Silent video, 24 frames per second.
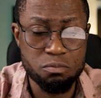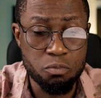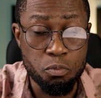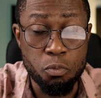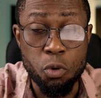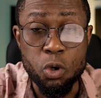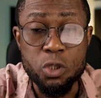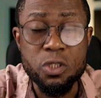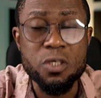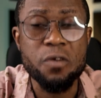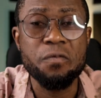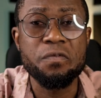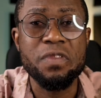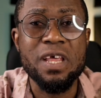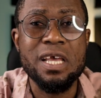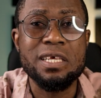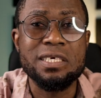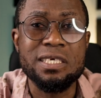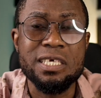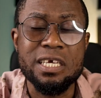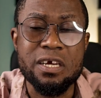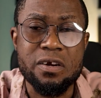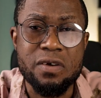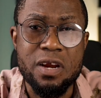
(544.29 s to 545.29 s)
most of
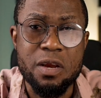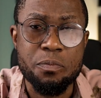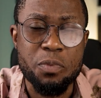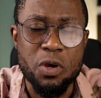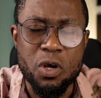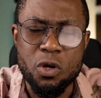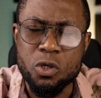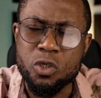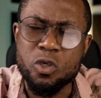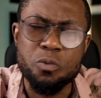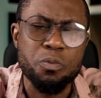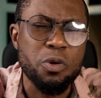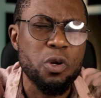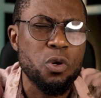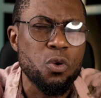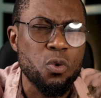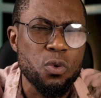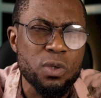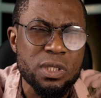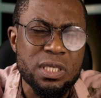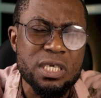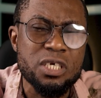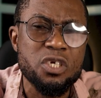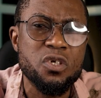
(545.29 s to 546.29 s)
their secret because you'll
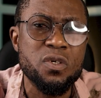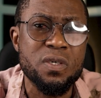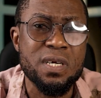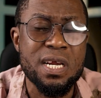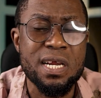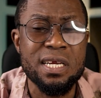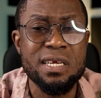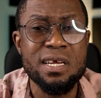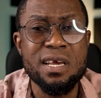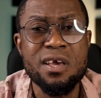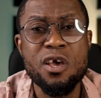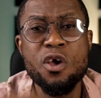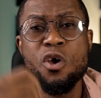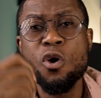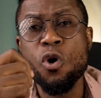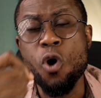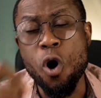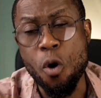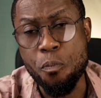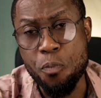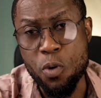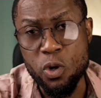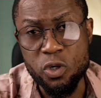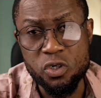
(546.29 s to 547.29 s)
be losing trade
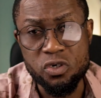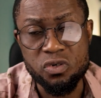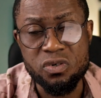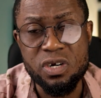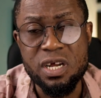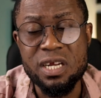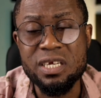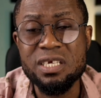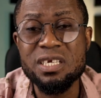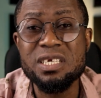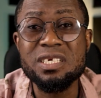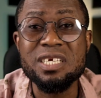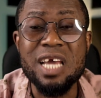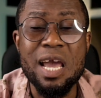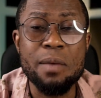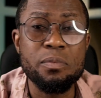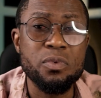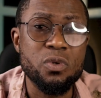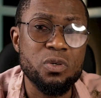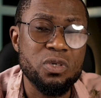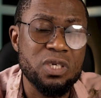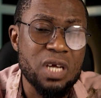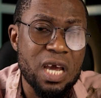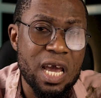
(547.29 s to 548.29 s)
upon trade
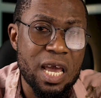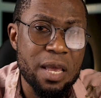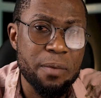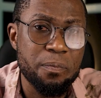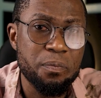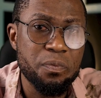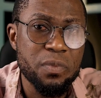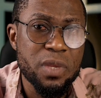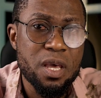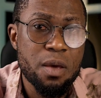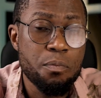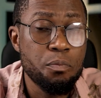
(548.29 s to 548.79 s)
time to time.